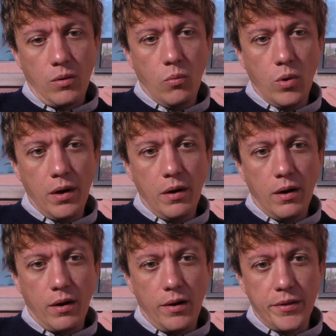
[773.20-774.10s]

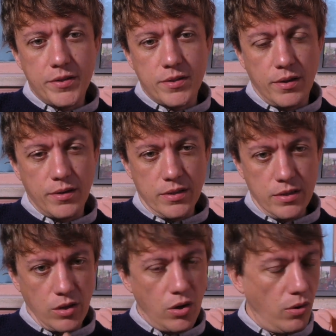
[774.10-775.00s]
what all the songs
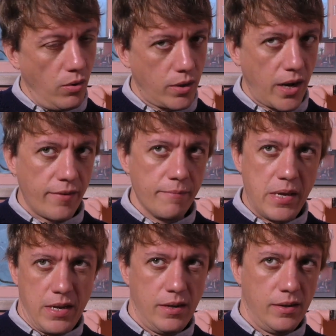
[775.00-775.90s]
as a whole kind of
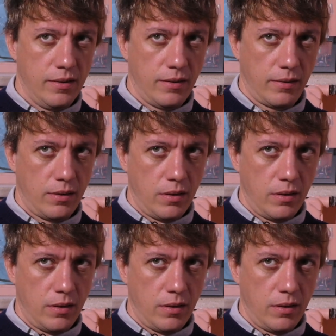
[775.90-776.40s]
mean,